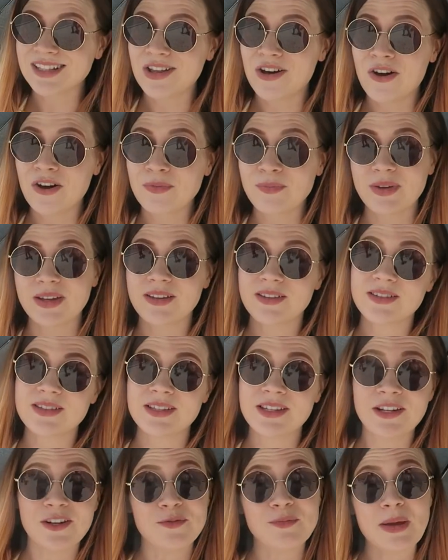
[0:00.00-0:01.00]
along
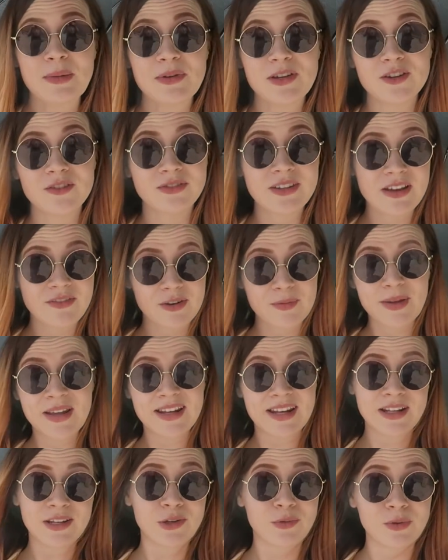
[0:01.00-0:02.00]
because, you know, maybe you've never
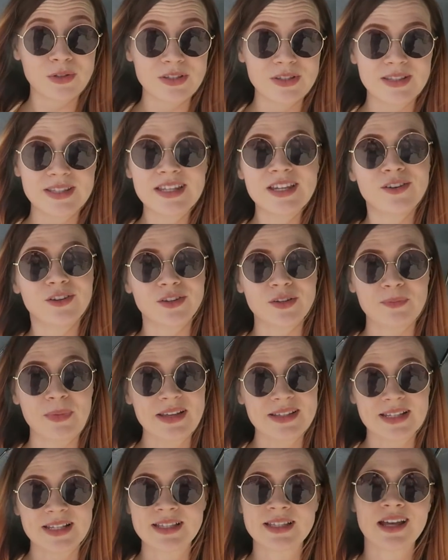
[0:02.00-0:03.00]
been and you want to see all the
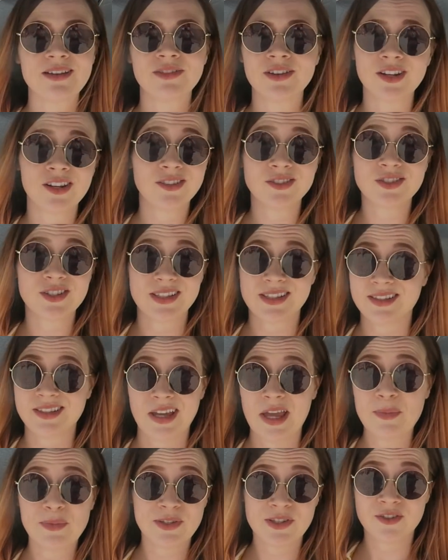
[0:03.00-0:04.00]
basic stuff and not just the
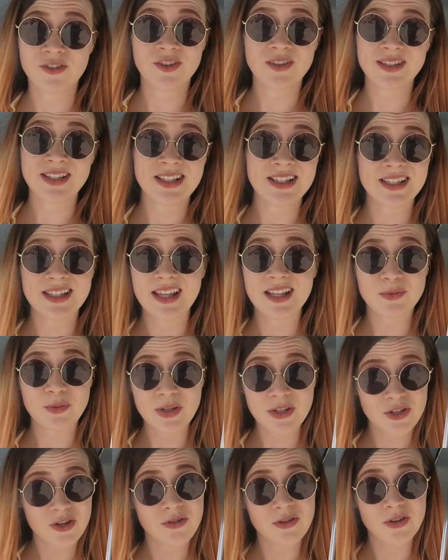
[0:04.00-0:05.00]
hipster nonsense that
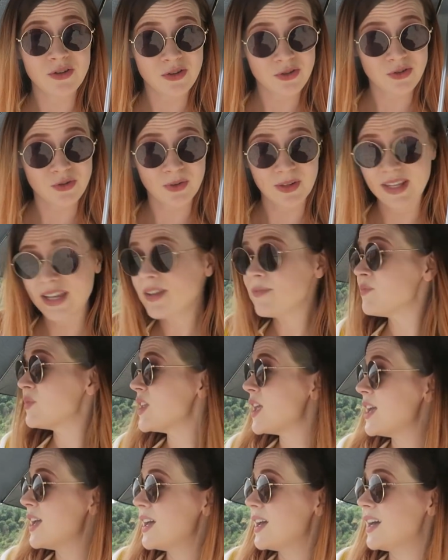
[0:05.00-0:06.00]
we show you usually.
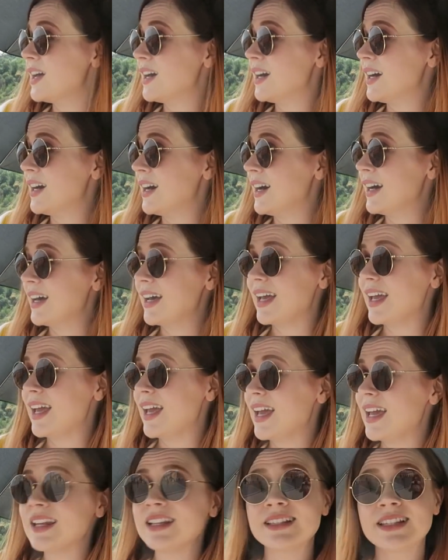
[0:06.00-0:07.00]

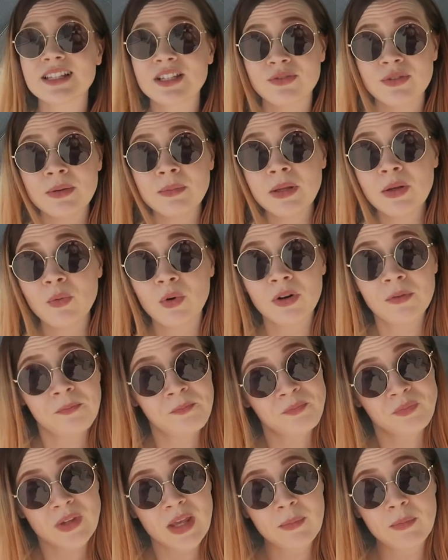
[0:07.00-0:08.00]
It is extremely warm,
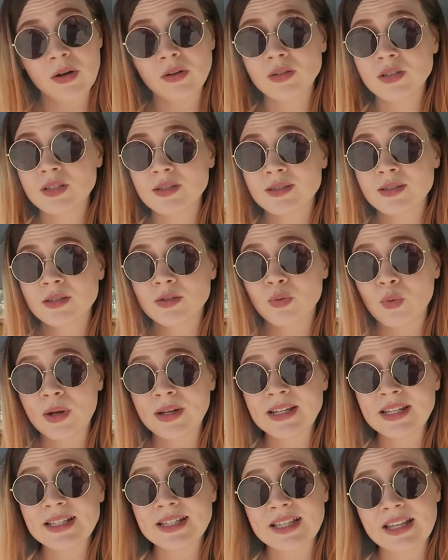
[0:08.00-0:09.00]
about
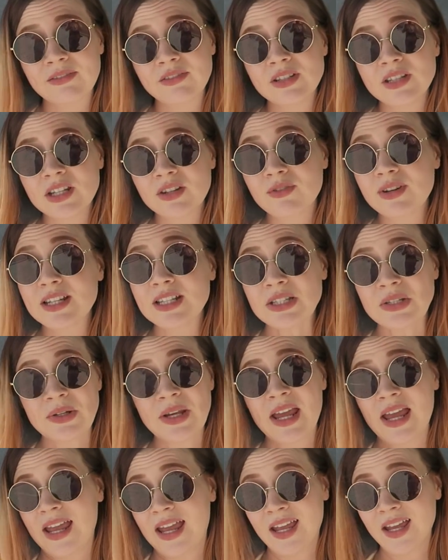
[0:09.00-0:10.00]
27 degrees
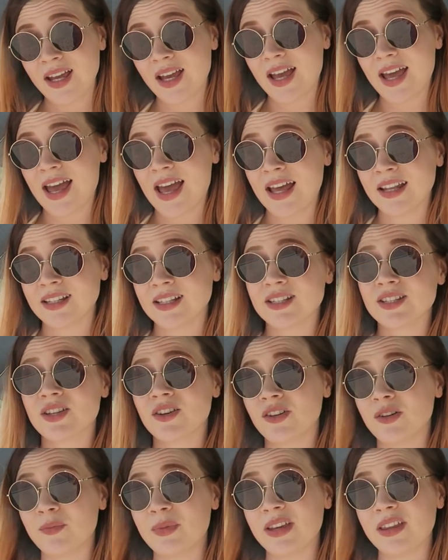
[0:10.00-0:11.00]
today, and it's
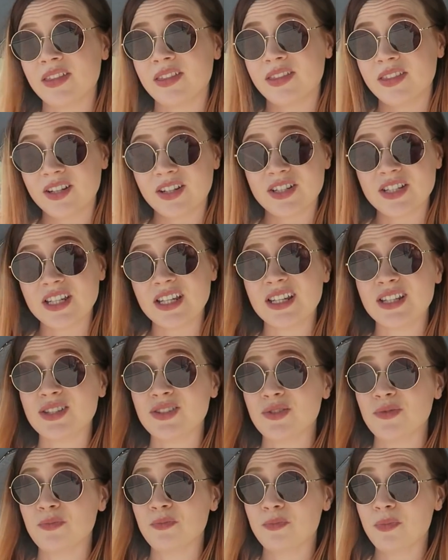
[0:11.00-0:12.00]
gonna be 30
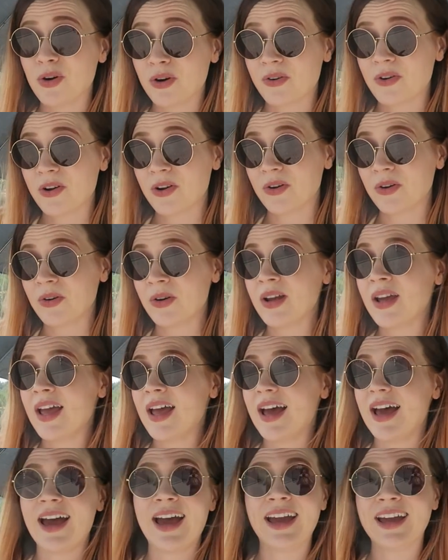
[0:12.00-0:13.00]
tomorrow.
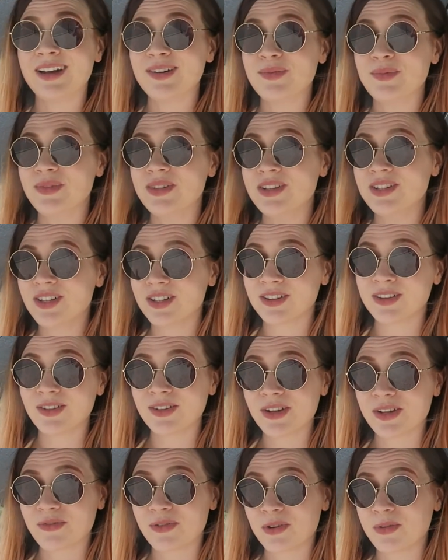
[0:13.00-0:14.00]
I am not
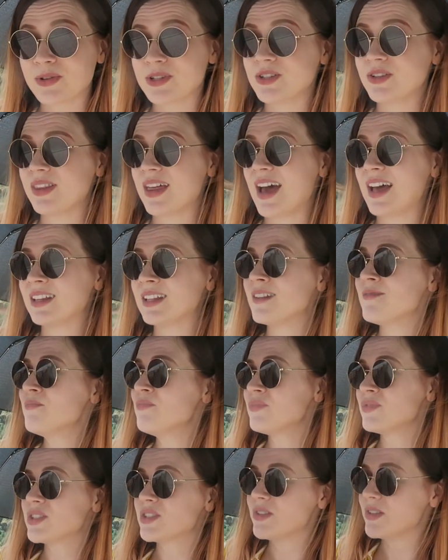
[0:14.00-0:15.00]
looking forward to that.
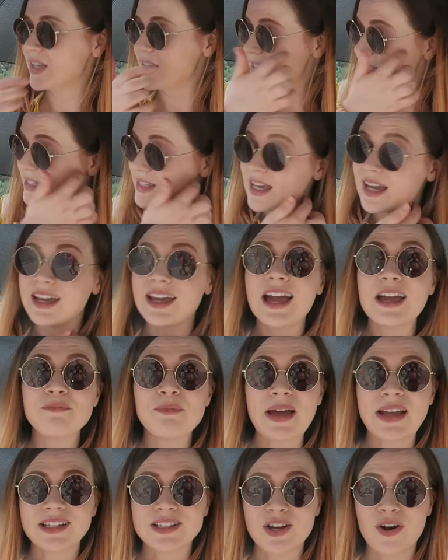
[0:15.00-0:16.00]
So you can see I
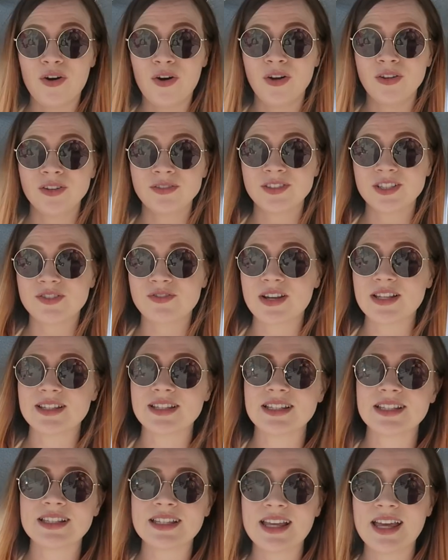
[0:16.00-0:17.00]
packed all of the
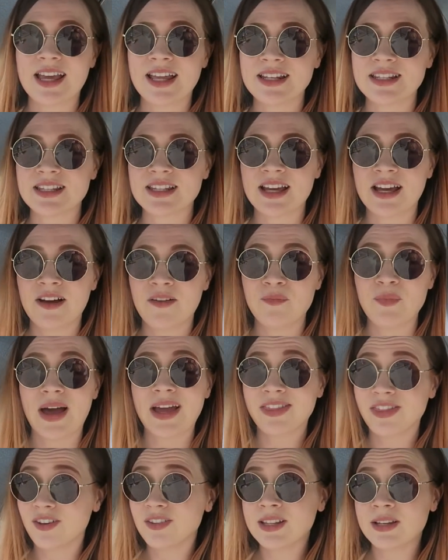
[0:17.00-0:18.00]
dresses, and
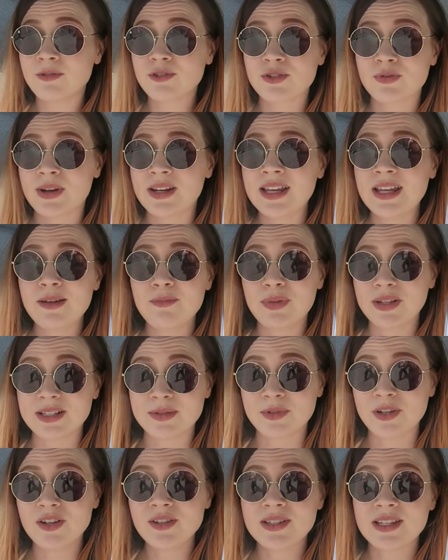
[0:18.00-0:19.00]
I thought I was ready, but
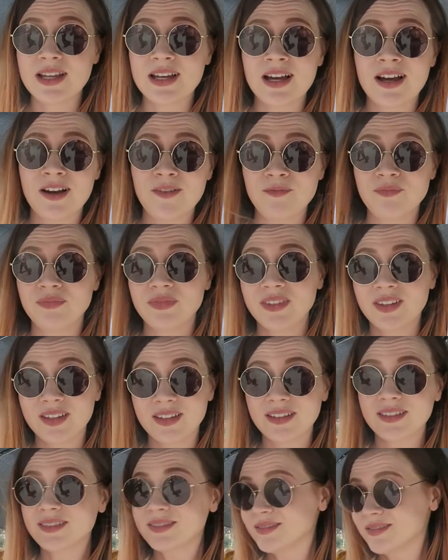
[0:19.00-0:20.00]
I'm not.
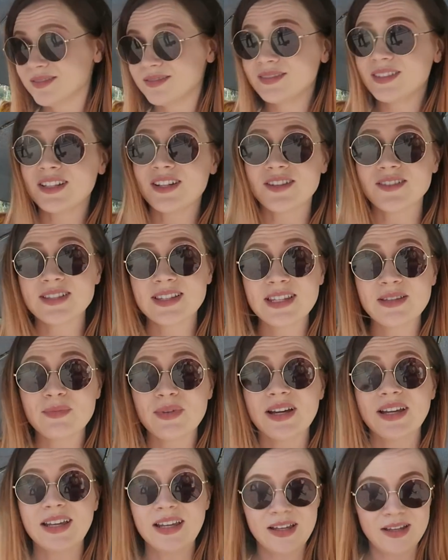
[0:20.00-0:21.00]
You know, see
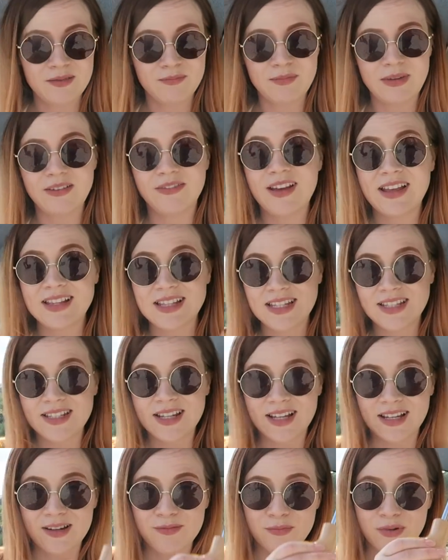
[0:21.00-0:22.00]
my fancy
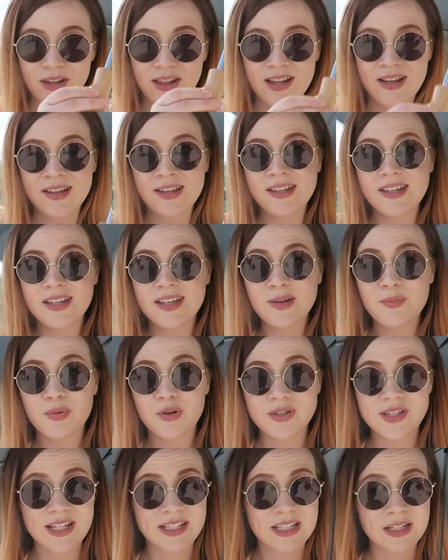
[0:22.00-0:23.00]
duck umbrella
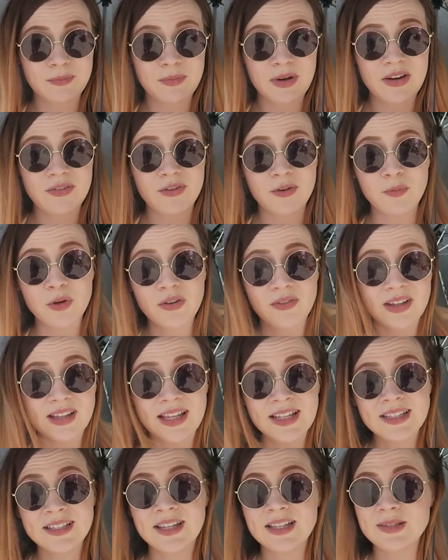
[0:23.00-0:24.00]
protecting me from UV
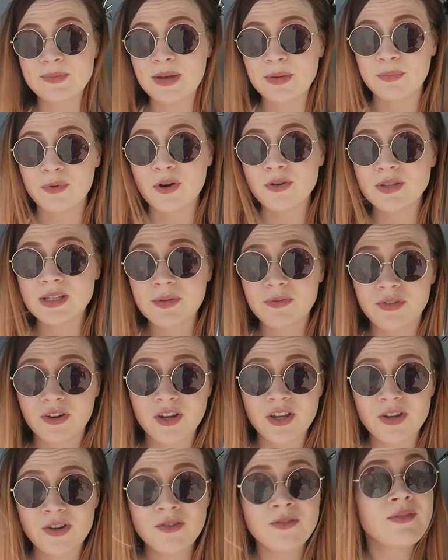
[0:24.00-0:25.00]
light. That's my pro tip for
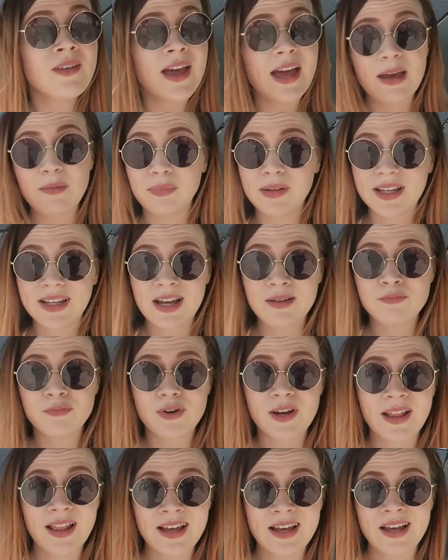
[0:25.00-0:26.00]
you. A black
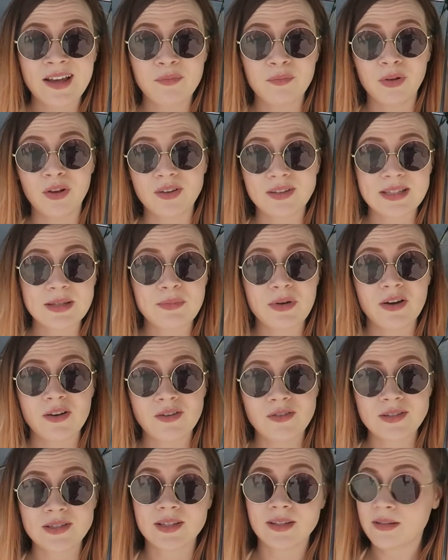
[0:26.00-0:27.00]
umbrella blocks
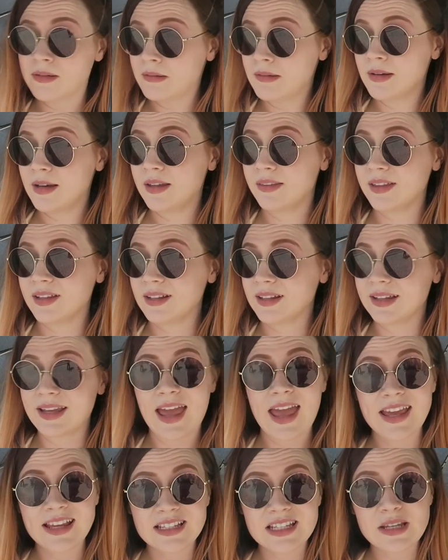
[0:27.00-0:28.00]
about, I think, like
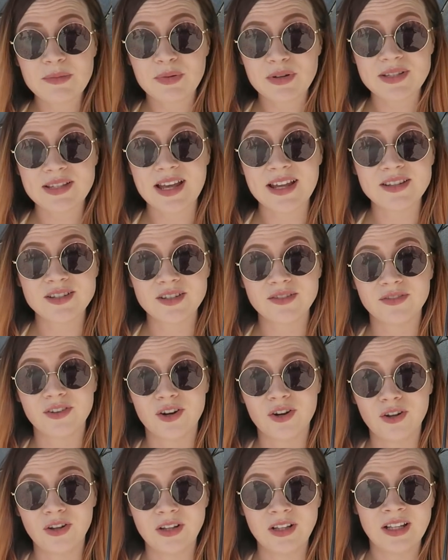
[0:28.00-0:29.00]
80% of
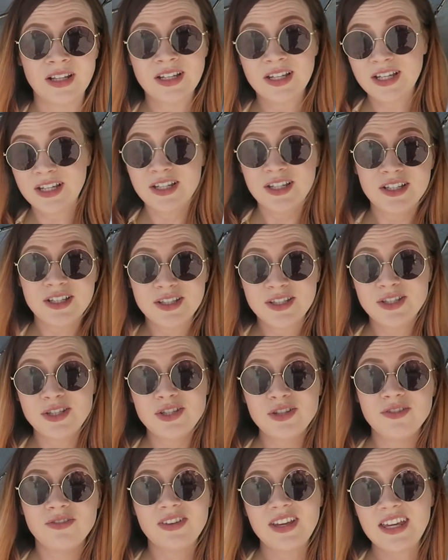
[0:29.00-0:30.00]
all
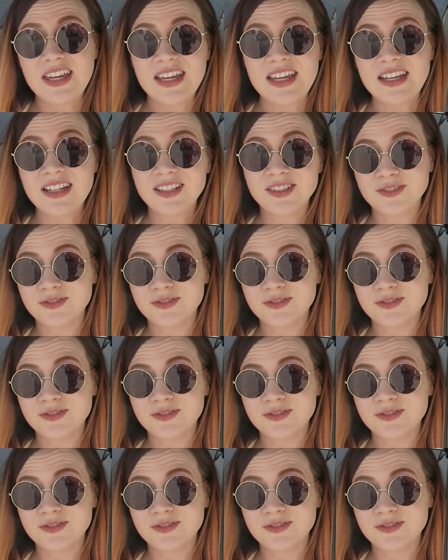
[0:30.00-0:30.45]
UV